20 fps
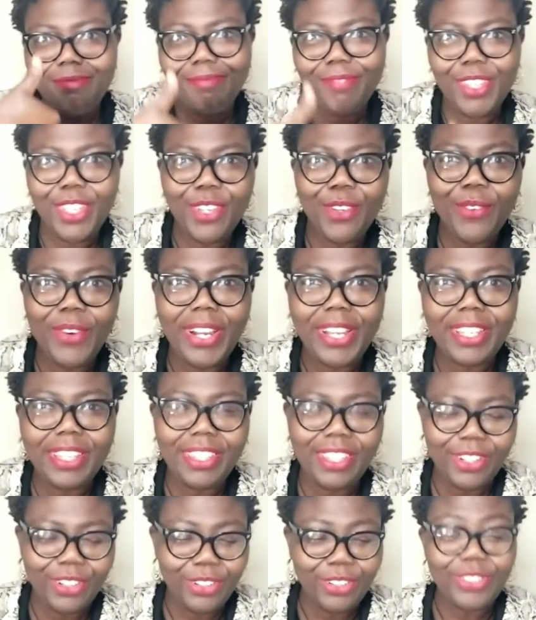You are in
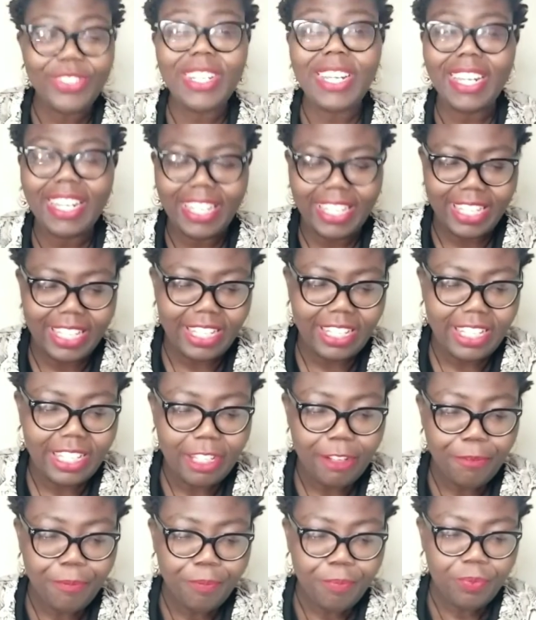the good lay,
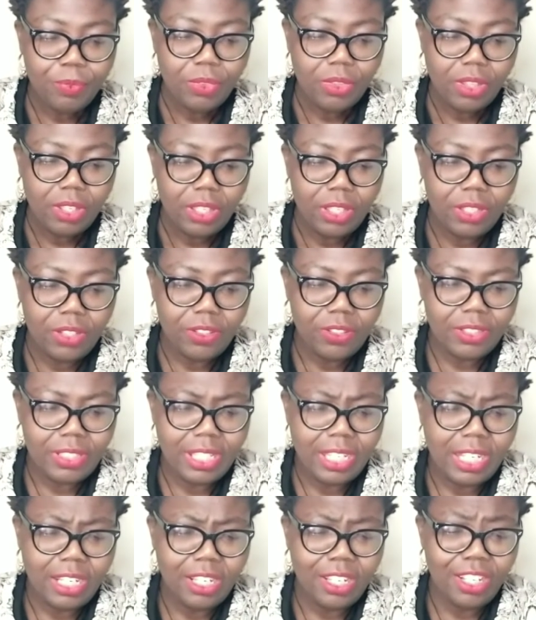not
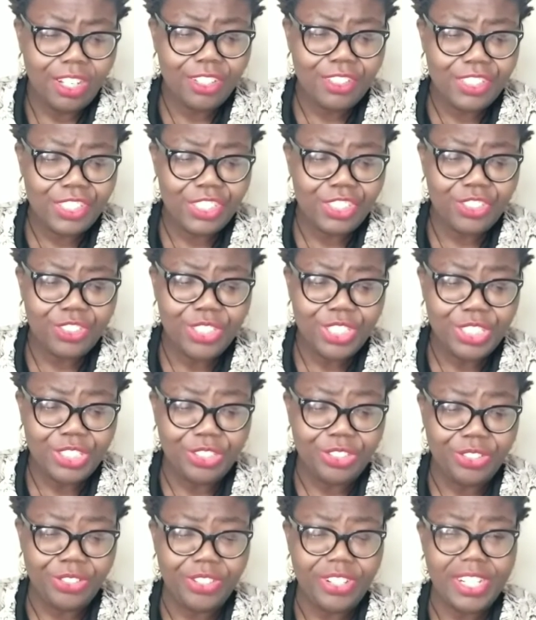the luxury
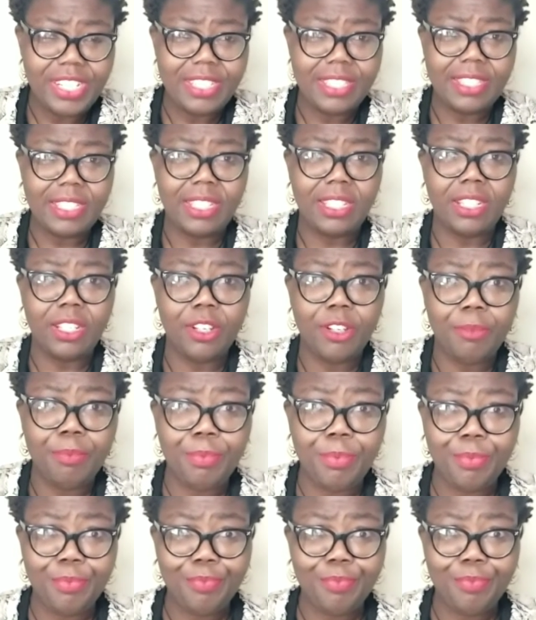dressing up.